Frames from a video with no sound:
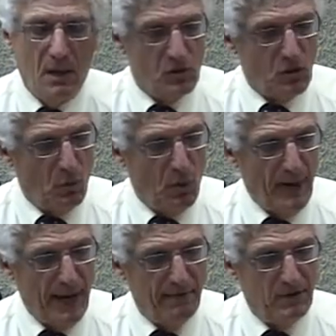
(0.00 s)
So what
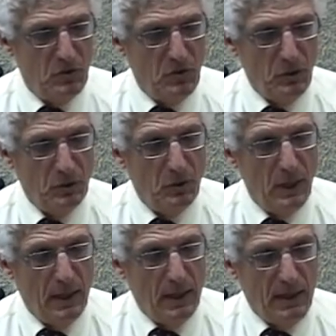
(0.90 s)
we have to do
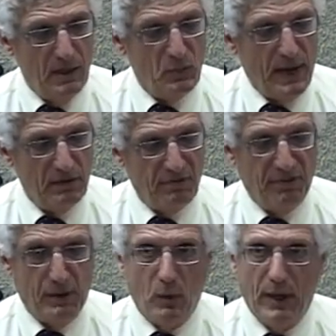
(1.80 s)
is we had to
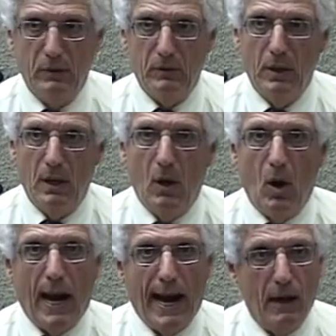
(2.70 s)
figure out
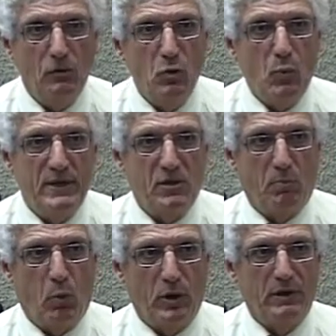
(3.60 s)
how do we
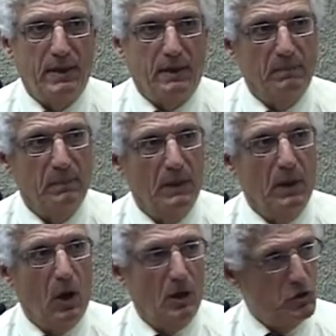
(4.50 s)
support them
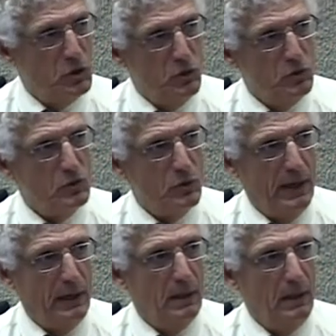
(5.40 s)
on a
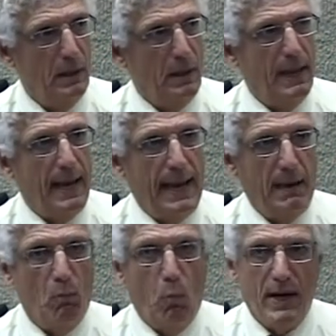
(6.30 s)
shoestring
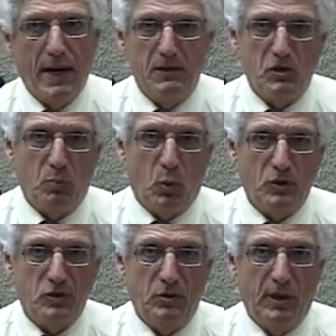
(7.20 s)
and what kind of
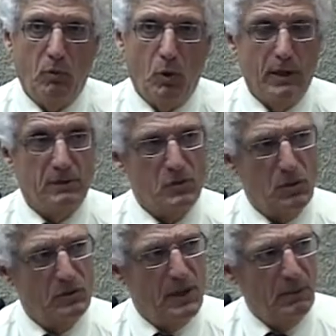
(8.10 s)
supports do they want?
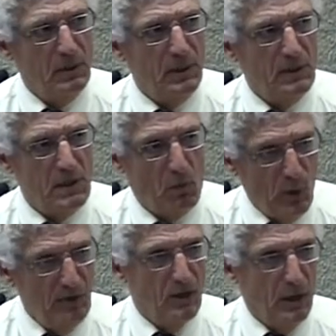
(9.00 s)
So some of the things that
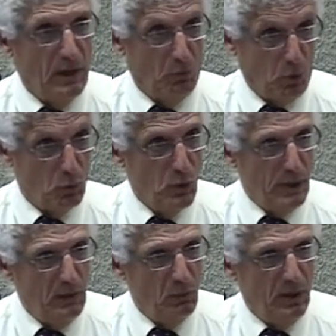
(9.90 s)
we've done that were
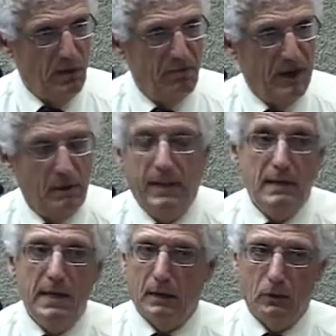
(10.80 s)
really, really effective, they
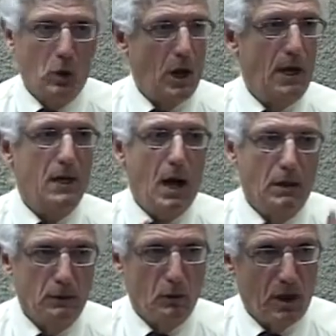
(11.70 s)
need a lot
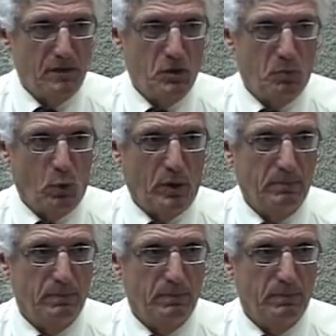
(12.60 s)
of support.